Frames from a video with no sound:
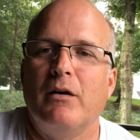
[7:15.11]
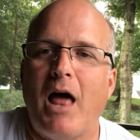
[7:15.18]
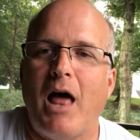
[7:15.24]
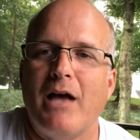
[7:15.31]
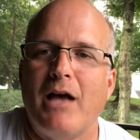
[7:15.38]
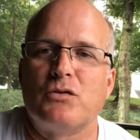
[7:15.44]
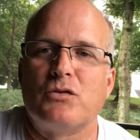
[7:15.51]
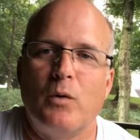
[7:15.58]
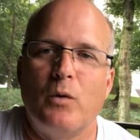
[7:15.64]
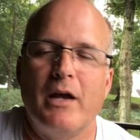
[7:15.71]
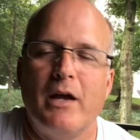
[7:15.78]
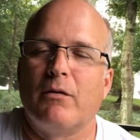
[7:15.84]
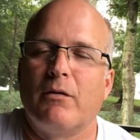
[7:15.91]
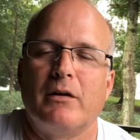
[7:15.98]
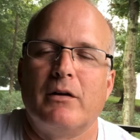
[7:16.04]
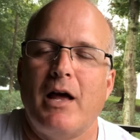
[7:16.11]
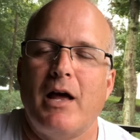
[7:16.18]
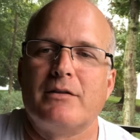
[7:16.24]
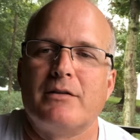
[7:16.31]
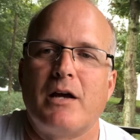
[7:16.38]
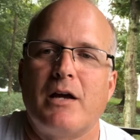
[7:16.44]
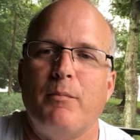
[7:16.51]
last week or in the
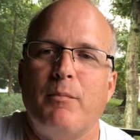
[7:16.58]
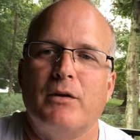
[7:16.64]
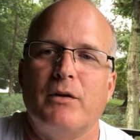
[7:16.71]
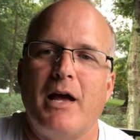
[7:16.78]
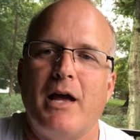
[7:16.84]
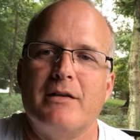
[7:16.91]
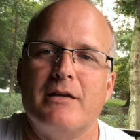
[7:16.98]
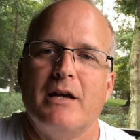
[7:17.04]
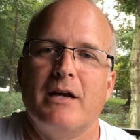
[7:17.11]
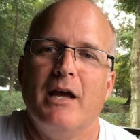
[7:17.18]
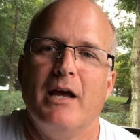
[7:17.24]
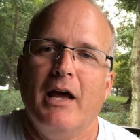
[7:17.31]
last couple days,